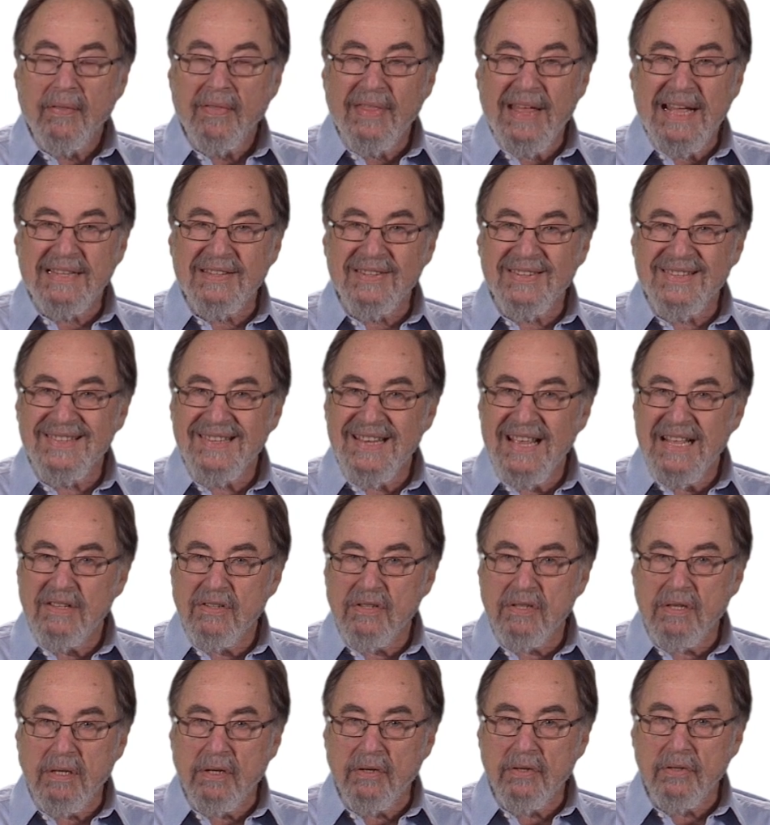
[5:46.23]
that's
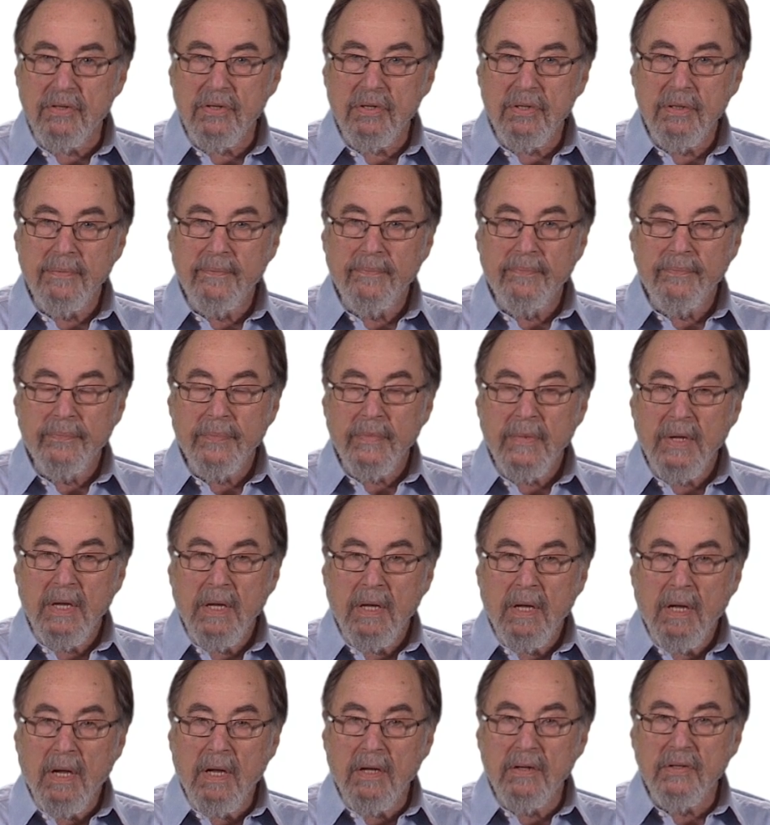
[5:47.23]
senseless
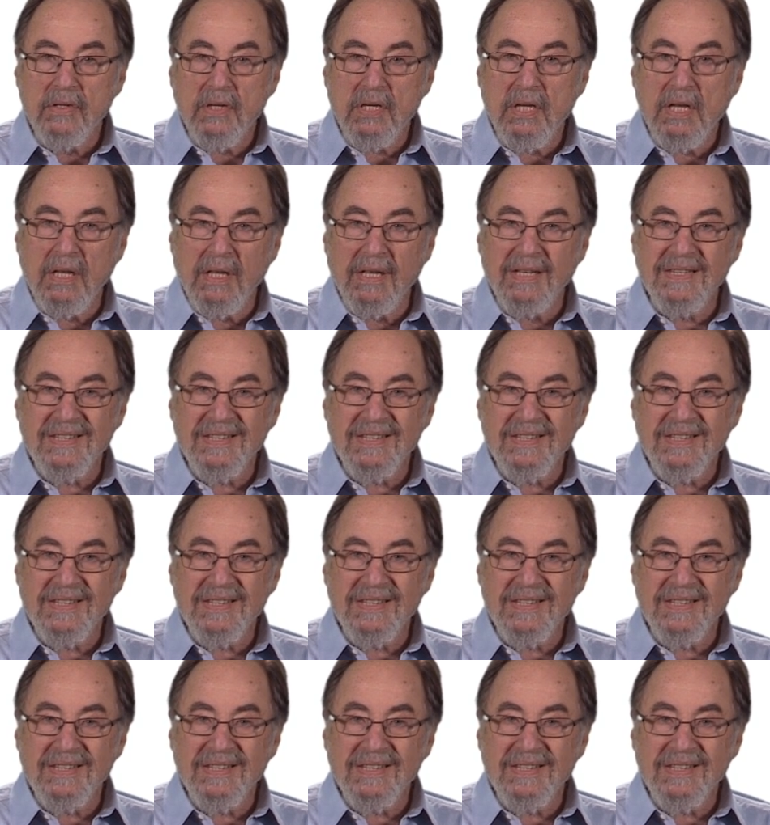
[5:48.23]
until